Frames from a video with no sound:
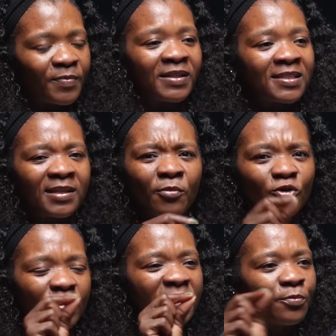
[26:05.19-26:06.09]
But there's
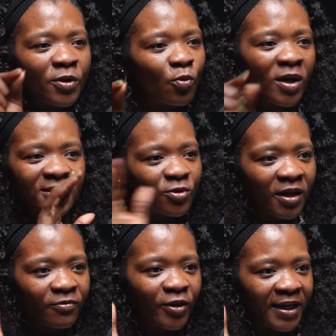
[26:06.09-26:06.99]
somebody you sleep with once you
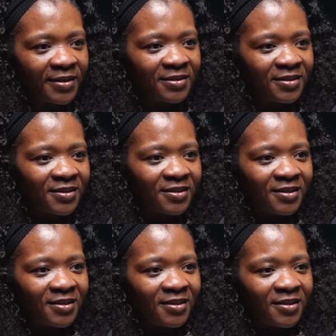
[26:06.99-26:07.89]
can't forget.
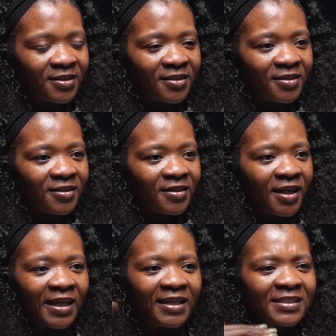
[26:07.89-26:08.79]

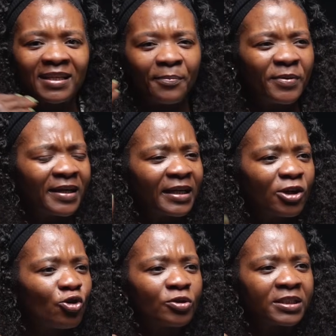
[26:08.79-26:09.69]
And then they start appearing
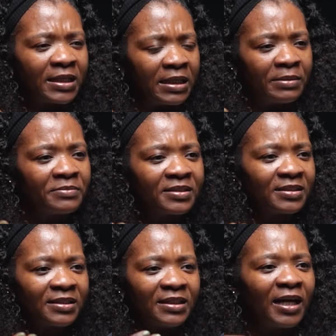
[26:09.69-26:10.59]
in your
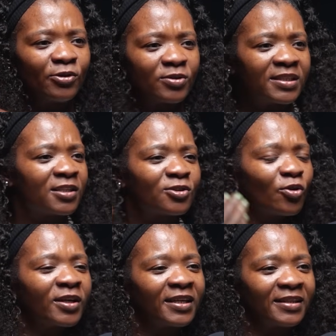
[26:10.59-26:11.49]
dreams and you start
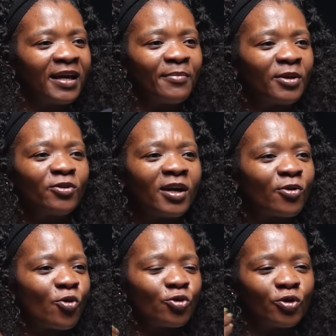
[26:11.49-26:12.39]
stalking them and you're like,
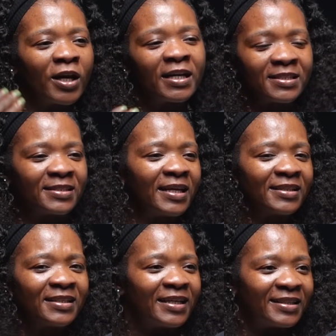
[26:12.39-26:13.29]
oh, you don't
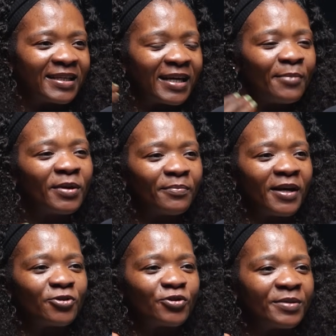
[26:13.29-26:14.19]
understand. They come in
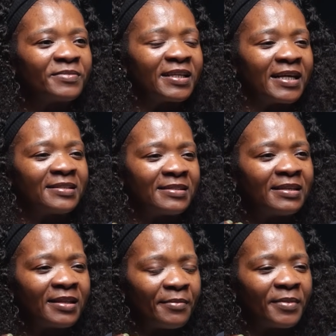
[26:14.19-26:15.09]
my dreams and I
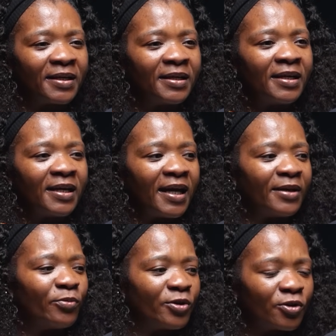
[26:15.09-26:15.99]
see them
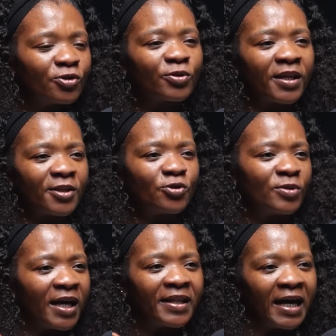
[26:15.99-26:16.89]
and we don't together to
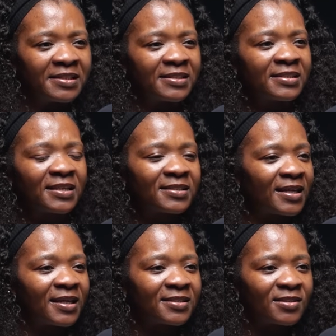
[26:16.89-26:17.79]
the other ancestors
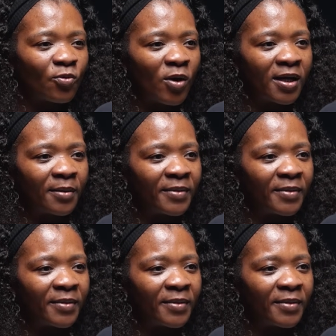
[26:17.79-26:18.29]
saying is the one.